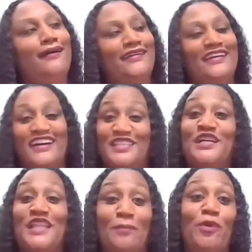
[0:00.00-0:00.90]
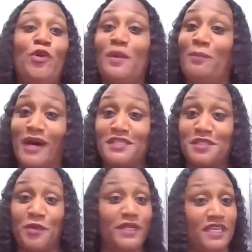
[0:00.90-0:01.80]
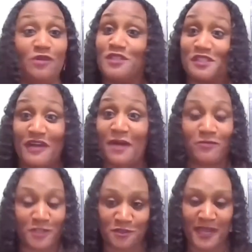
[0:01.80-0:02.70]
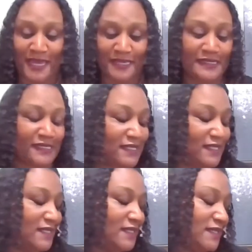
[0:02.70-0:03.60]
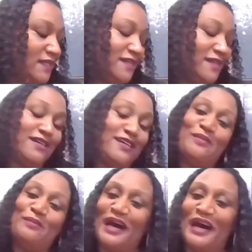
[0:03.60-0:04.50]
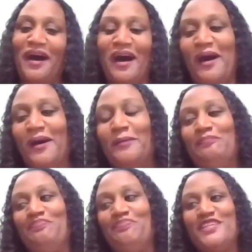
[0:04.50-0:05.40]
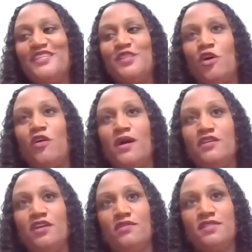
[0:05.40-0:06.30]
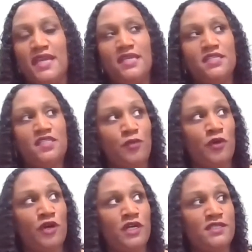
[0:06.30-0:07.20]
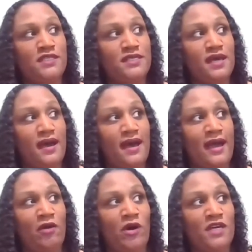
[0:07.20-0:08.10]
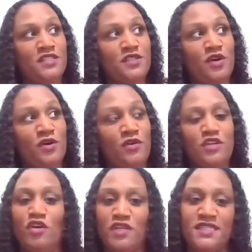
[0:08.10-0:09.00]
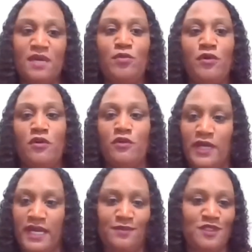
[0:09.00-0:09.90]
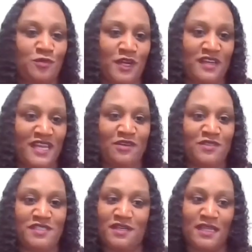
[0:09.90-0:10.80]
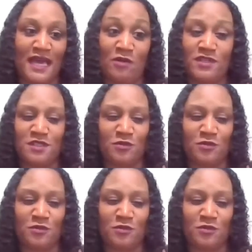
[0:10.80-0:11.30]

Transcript: until I pulled a muscle, and then it was a wrap for track. But so, you know, staying in sports, I also, you know, the summer programs where they used to allow us to